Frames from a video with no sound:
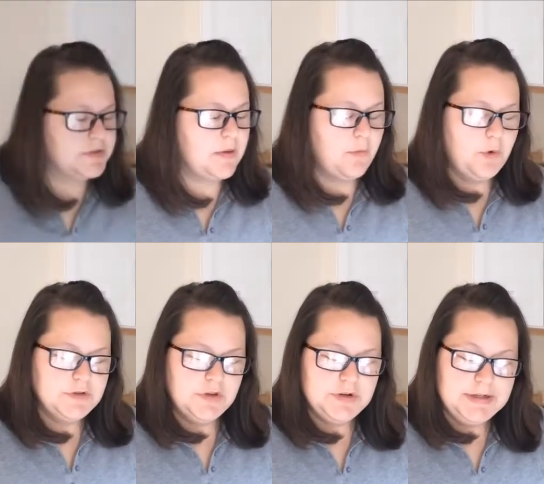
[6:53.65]
Psalm
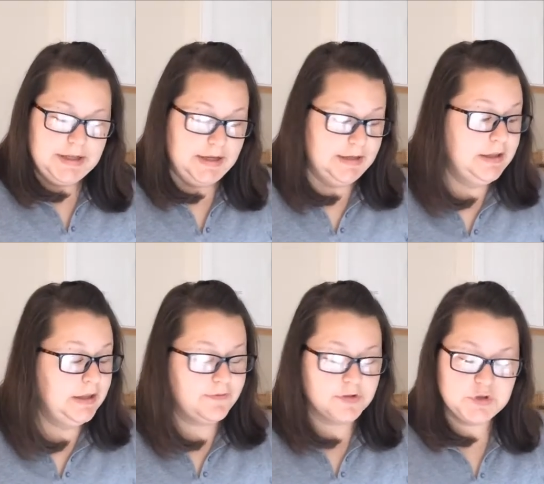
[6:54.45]
139,
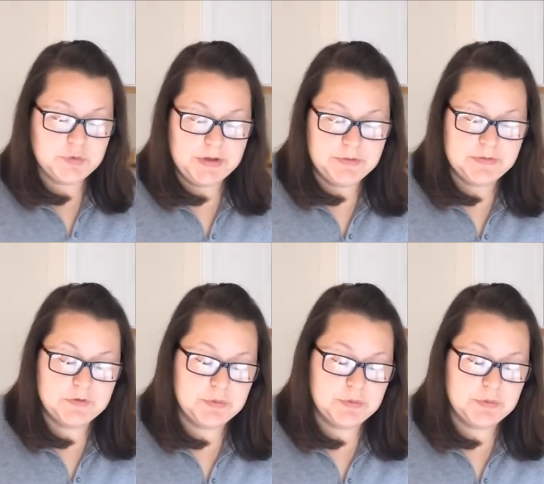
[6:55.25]
verse 23 through